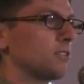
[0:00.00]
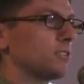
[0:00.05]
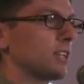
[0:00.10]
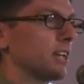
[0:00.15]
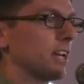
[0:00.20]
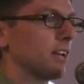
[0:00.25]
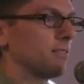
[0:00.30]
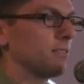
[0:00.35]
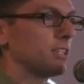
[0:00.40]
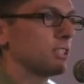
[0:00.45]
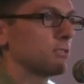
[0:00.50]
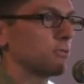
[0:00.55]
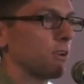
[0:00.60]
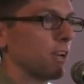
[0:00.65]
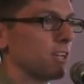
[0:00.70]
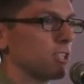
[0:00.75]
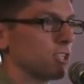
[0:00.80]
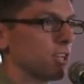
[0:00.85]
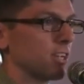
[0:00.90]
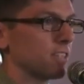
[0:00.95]
down to have these
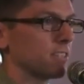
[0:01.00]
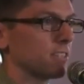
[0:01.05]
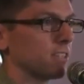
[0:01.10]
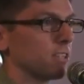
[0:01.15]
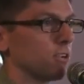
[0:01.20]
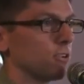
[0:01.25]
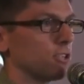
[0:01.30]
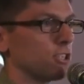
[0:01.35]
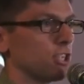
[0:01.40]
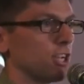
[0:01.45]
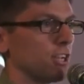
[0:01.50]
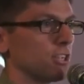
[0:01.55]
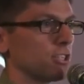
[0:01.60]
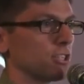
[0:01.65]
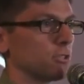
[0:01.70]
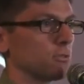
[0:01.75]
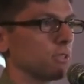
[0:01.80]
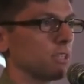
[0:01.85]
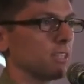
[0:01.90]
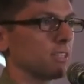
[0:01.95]
franchise
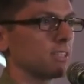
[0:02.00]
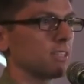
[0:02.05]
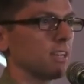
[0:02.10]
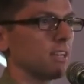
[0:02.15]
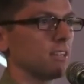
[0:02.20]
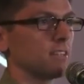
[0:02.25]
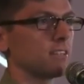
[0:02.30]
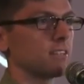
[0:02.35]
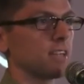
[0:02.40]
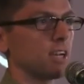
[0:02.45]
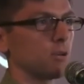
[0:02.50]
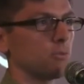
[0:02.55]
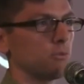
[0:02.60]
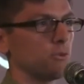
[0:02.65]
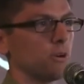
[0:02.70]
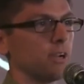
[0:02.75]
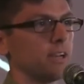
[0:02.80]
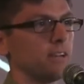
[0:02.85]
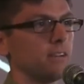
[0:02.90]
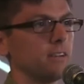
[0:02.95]
negotiations with Xcel and
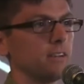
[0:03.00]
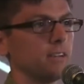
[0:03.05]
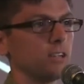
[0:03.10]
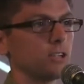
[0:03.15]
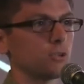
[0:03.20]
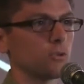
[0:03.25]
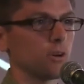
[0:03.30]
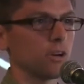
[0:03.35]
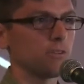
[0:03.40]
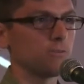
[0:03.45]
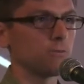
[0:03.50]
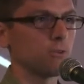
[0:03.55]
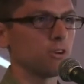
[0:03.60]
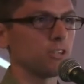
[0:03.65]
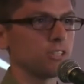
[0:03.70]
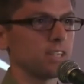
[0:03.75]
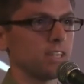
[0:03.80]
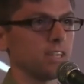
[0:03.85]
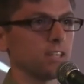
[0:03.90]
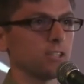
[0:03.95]
CenterPoint in
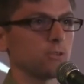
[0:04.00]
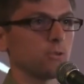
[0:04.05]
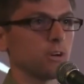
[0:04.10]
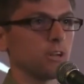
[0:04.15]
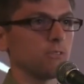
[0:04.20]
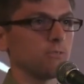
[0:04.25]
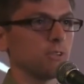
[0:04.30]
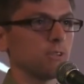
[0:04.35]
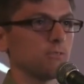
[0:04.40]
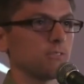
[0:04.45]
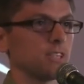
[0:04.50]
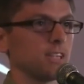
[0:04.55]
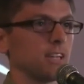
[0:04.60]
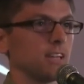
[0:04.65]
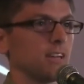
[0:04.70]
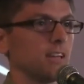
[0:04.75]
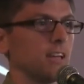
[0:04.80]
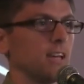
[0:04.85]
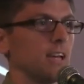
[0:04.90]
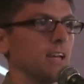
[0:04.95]
2014 and
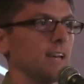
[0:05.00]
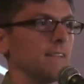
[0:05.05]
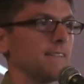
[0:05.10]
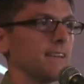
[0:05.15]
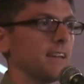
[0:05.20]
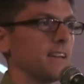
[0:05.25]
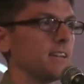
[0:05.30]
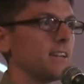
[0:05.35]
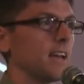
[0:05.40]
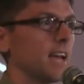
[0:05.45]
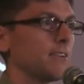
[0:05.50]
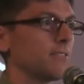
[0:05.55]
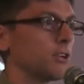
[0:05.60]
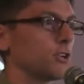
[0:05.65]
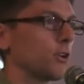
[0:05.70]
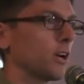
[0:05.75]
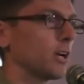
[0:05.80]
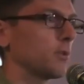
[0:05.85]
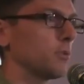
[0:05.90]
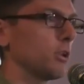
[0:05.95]
2015, they need to have a
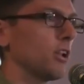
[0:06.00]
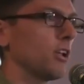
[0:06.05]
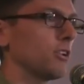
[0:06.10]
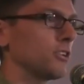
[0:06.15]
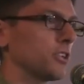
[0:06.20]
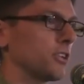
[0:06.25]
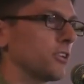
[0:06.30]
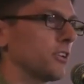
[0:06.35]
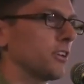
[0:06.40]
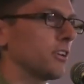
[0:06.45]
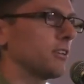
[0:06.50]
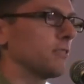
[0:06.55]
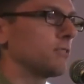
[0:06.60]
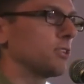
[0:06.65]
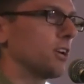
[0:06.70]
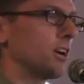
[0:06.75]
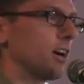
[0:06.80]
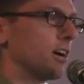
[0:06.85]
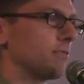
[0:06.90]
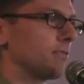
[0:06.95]
credible alternative
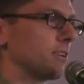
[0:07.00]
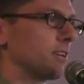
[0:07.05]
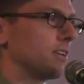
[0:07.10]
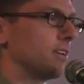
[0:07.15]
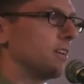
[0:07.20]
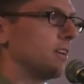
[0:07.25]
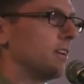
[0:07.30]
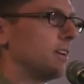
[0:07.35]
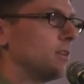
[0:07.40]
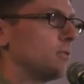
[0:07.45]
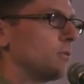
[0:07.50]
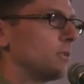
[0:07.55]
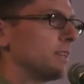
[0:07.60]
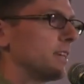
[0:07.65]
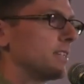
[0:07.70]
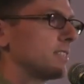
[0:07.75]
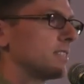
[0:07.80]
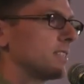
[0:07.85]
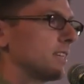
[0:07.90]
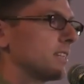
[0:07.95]
to offer. When
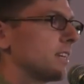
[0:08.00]
they